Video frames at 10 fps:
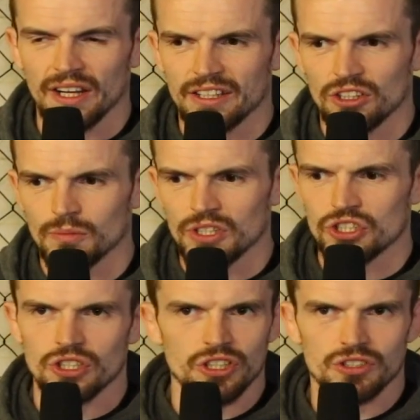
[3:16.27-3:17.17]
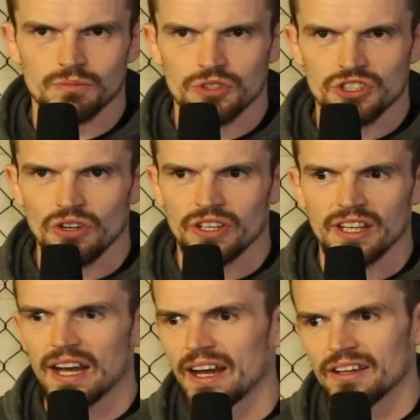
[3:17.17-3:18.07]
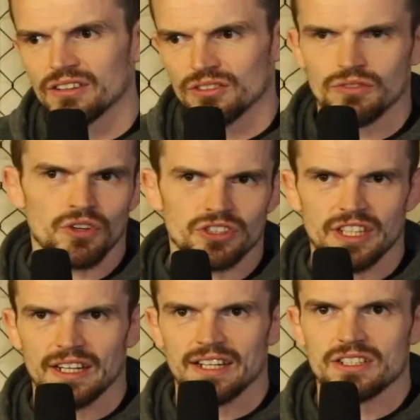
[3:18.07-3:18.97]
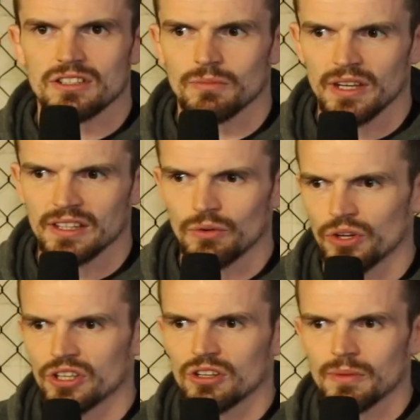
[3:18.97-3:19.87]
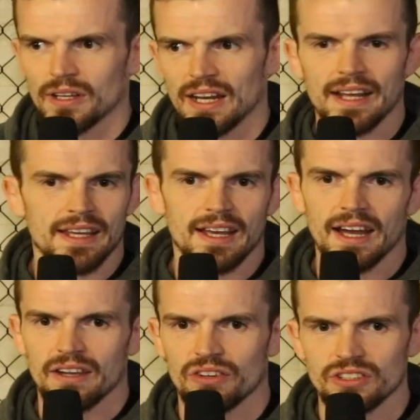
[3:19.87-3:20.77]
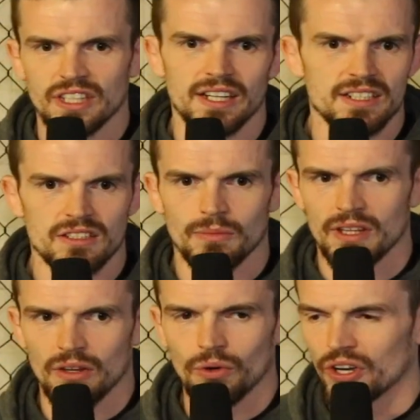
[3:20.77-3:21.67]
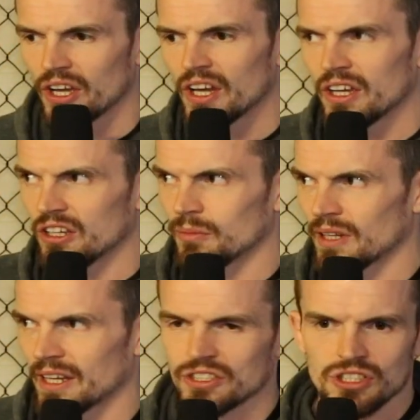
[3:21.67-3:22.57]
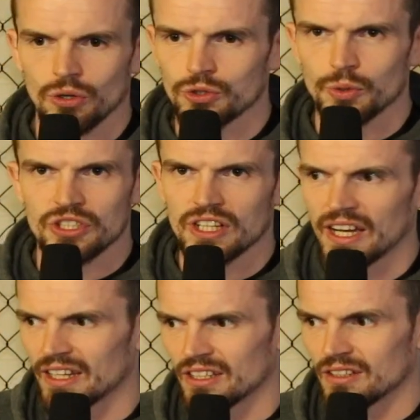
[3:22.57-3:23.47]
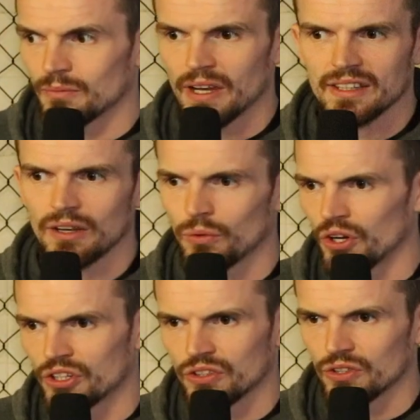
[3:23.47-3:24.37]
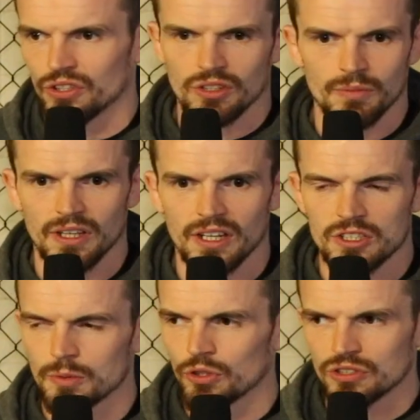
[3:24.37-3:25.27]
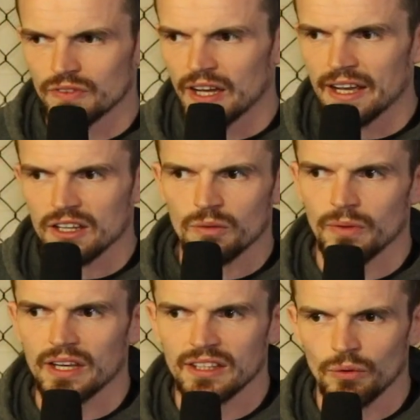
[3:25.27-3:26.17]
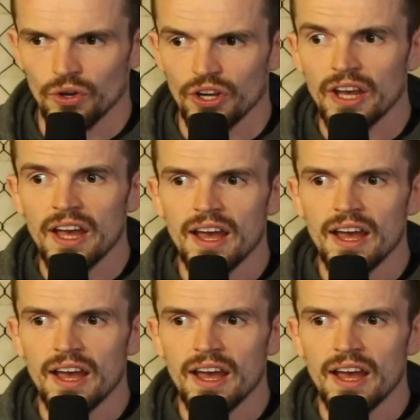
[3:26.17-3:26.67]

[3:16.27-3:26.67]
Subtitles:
Like you can be a stocky guy, you've got techniques that can make that work. You can be a lanky guy, you've got techniques that can make that work. You can be like a slow twitch guy, you can make that work. You can be an explosive guy, you can make that work.